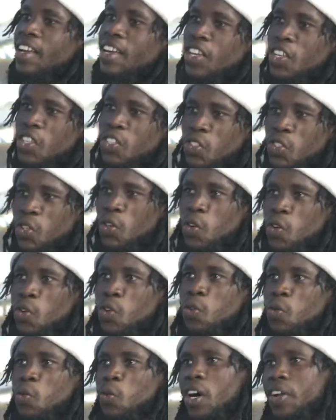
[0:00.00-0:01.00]
So
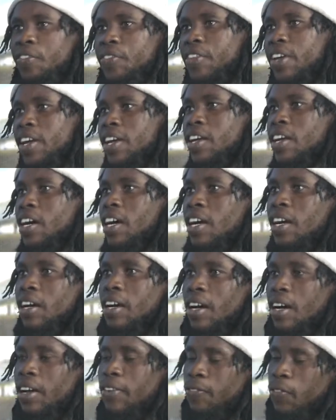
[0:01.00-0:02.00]
one day
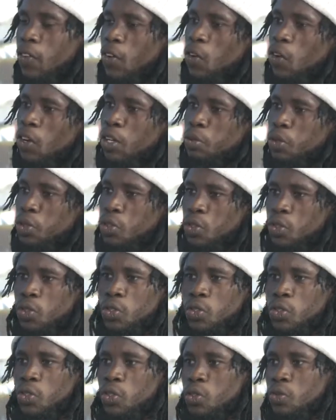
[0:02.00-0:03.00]
I follow him
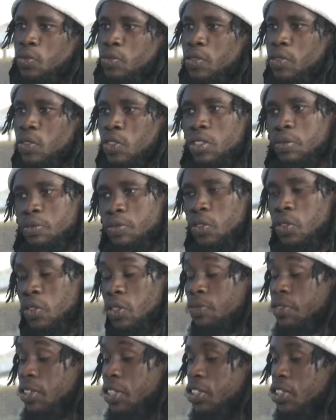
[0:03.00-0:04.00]
to the
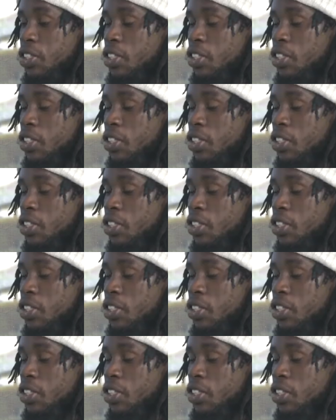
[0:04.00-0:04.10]
pitch.